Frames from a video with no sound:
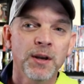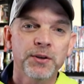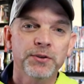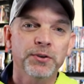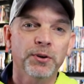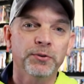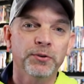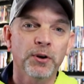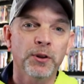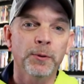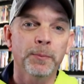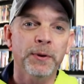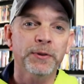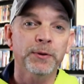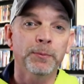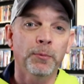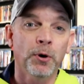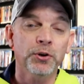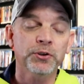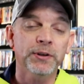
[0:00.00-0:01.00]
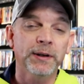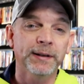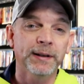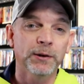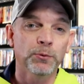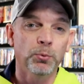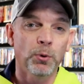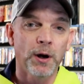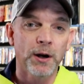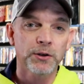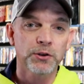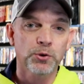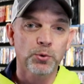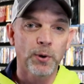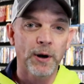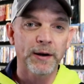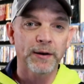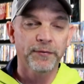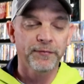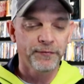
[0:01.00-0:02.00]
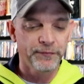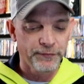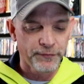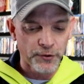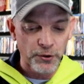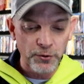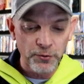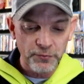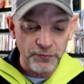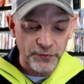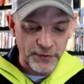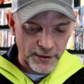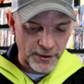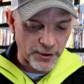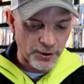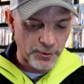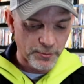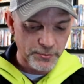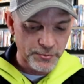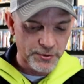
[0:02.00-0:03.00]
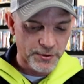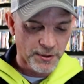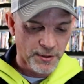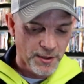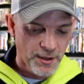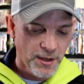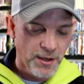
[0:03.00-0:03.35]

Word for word: So during the month of March, I did watch quite a few films.